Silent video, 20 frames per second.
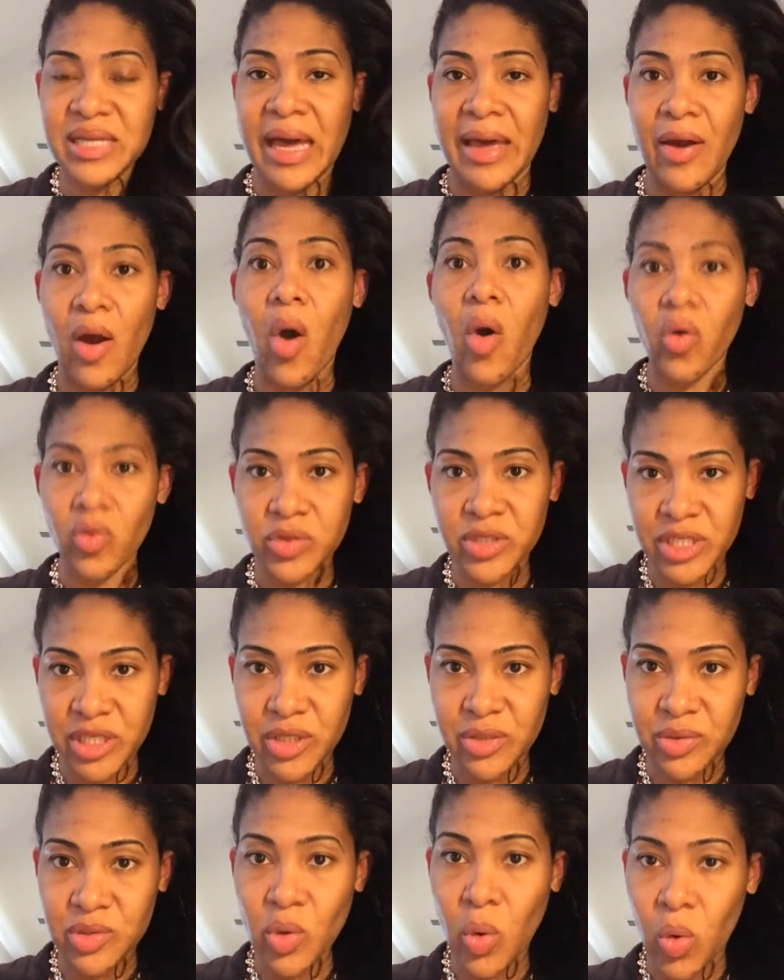I only
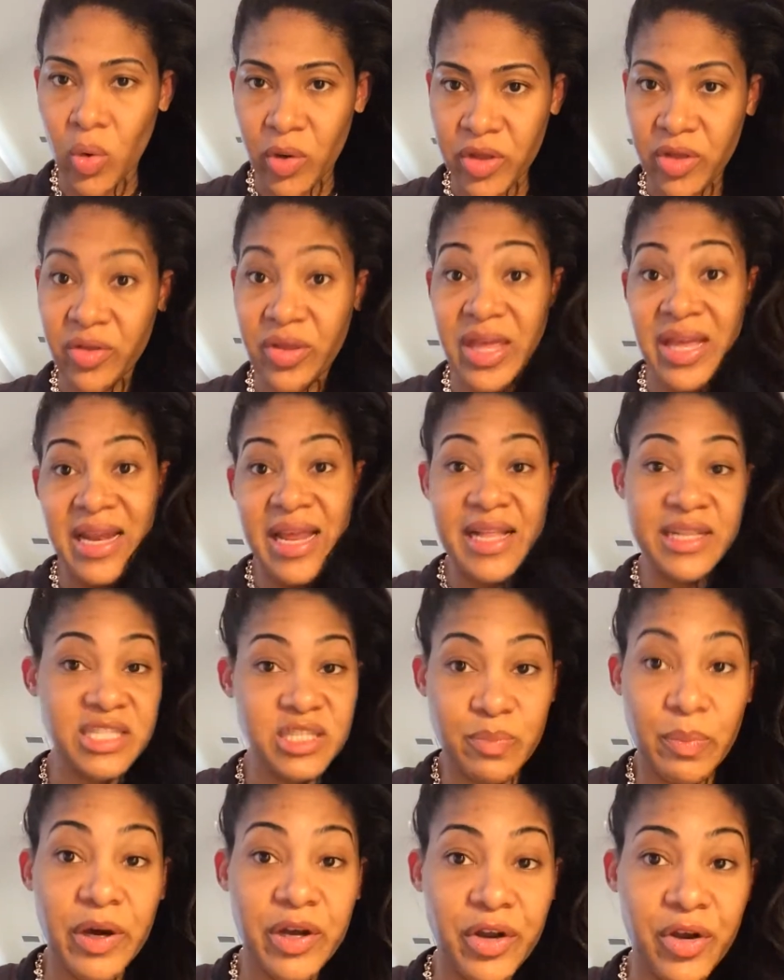use oil and
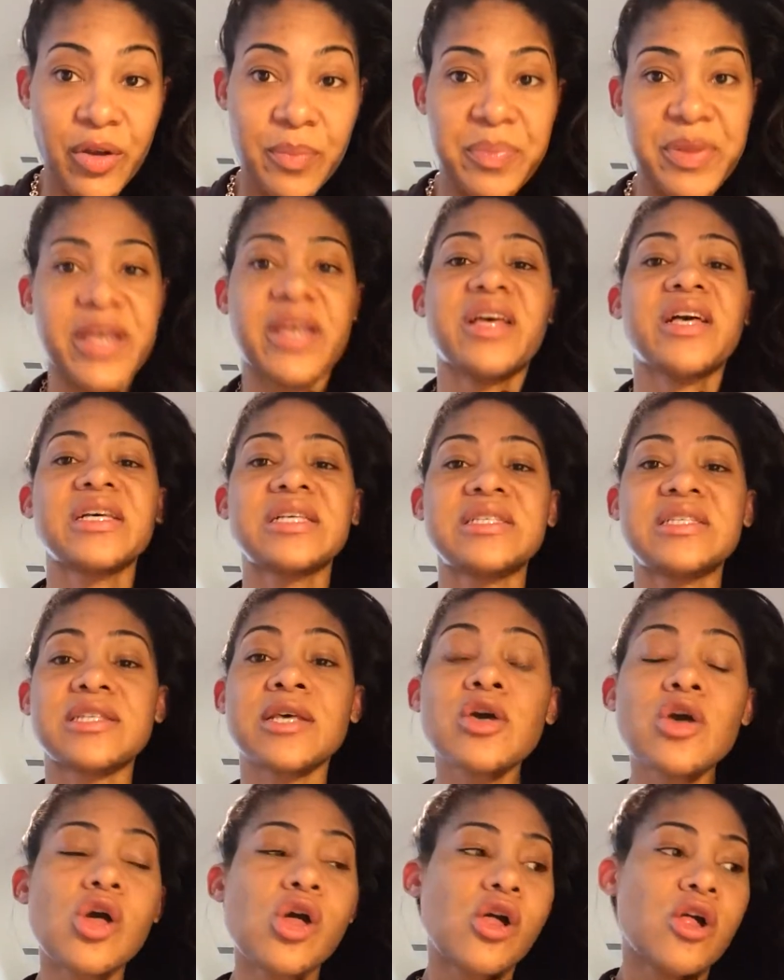Ince butter
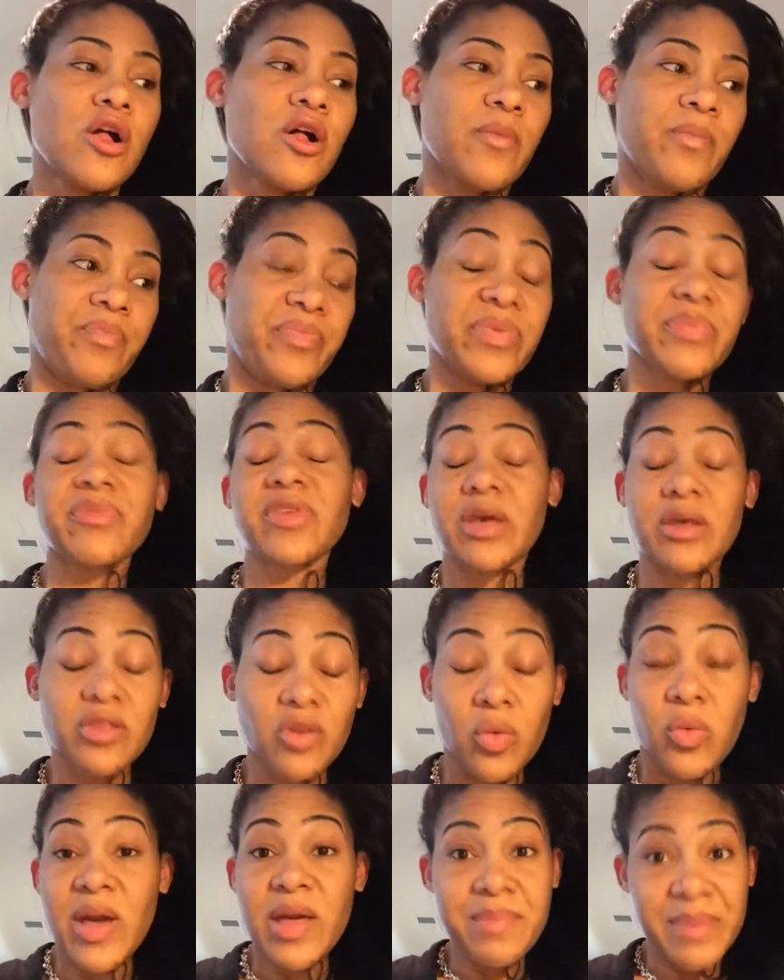because
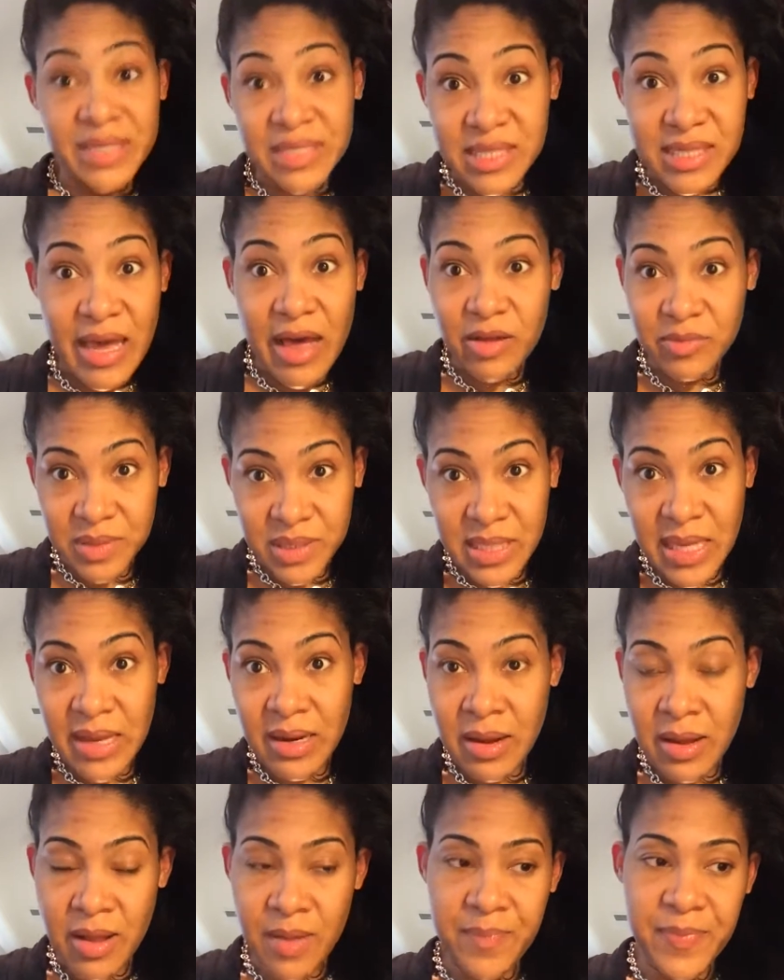the way my scalp's
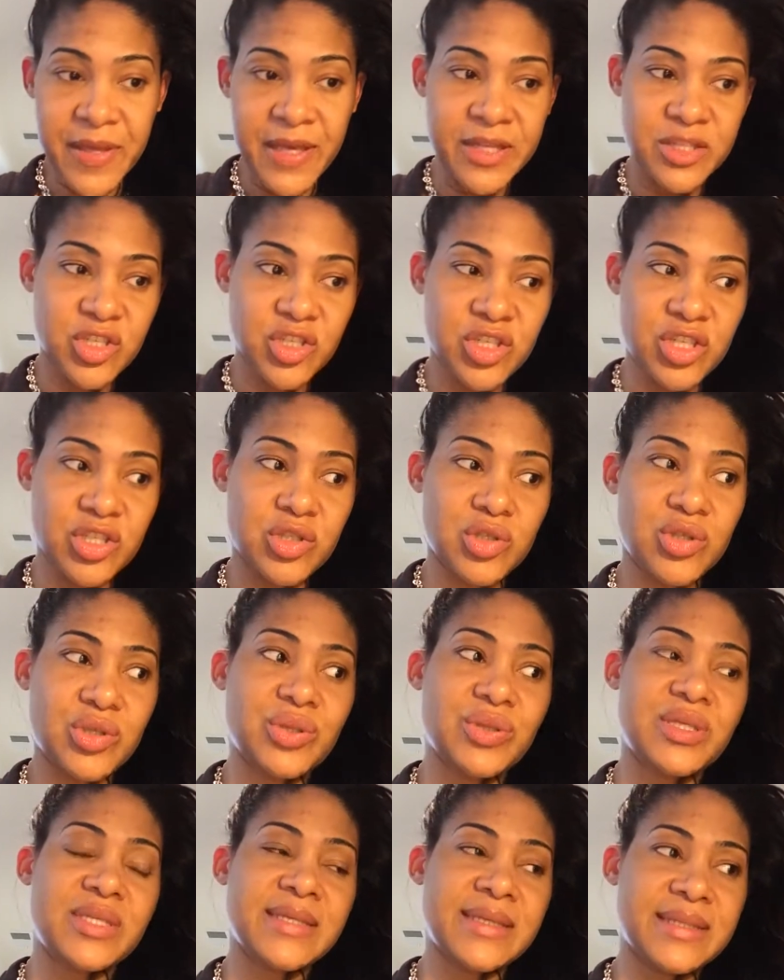set up, it's just
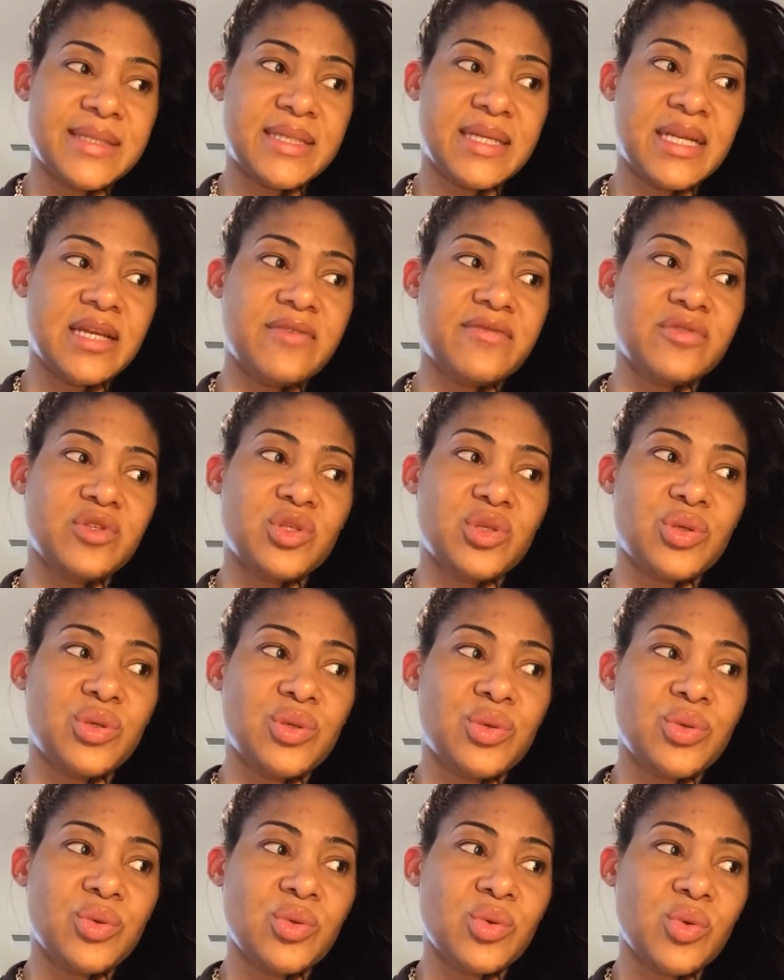too sensitive
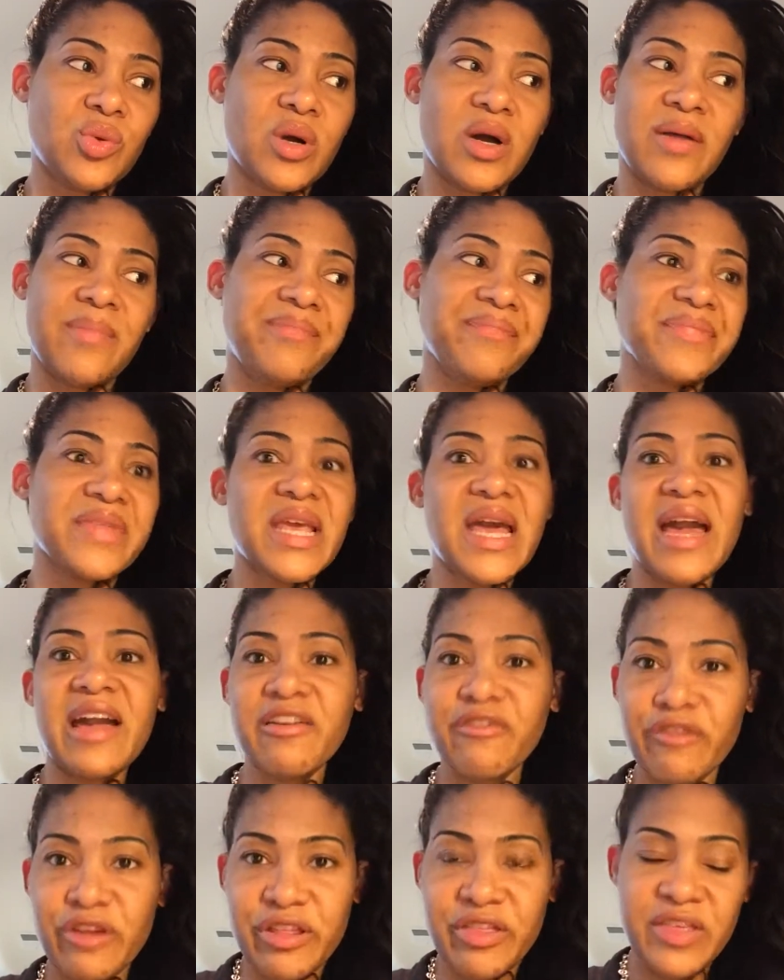to
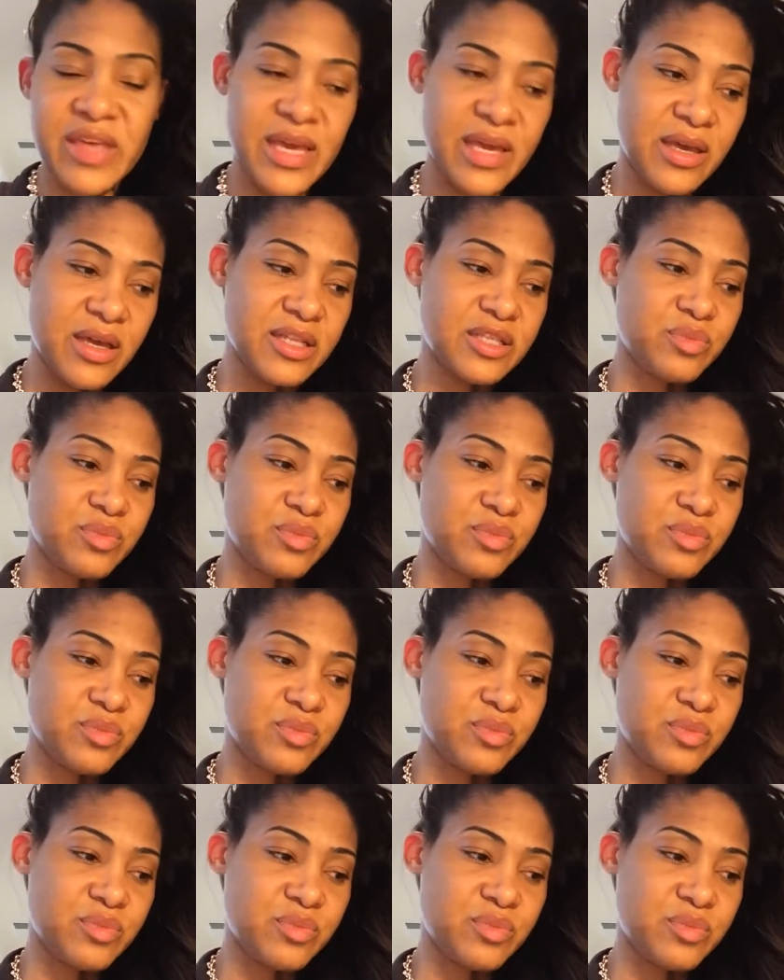everything.